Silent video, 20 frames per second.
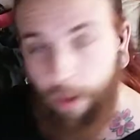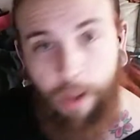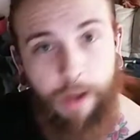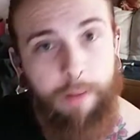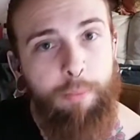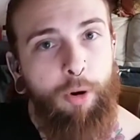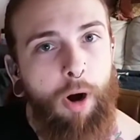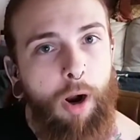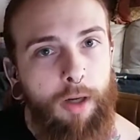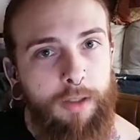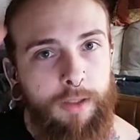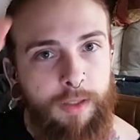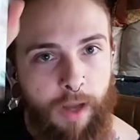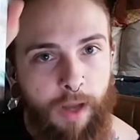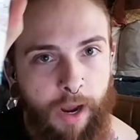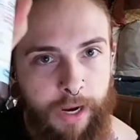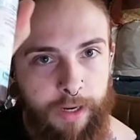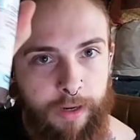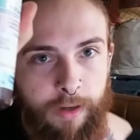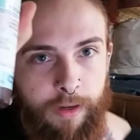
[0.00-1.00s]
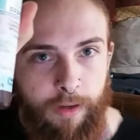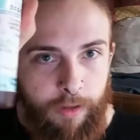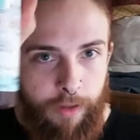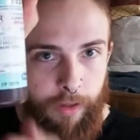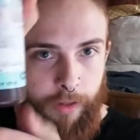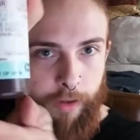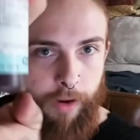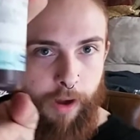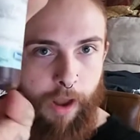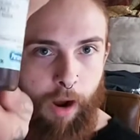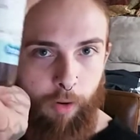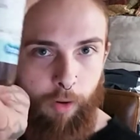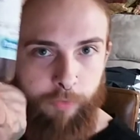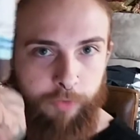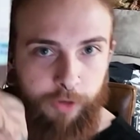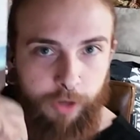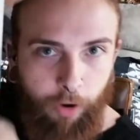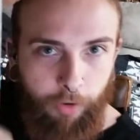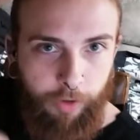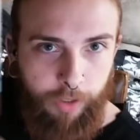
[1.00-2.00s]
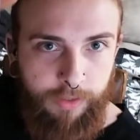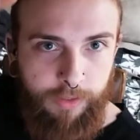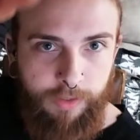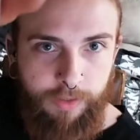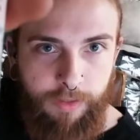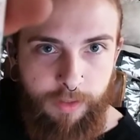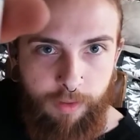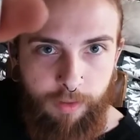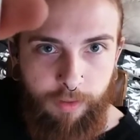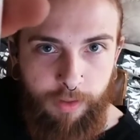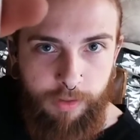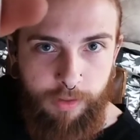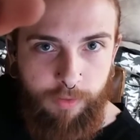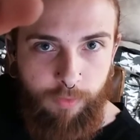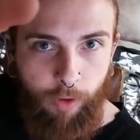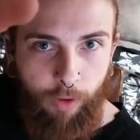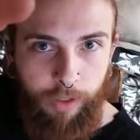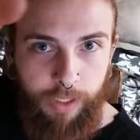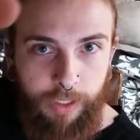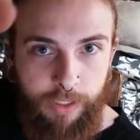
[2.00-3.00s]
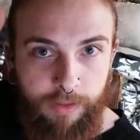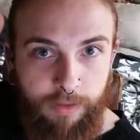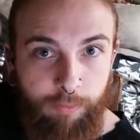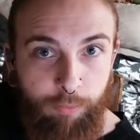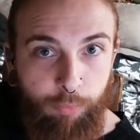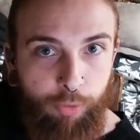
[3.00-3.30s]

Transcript: And peroxide, now, if you notice, this one is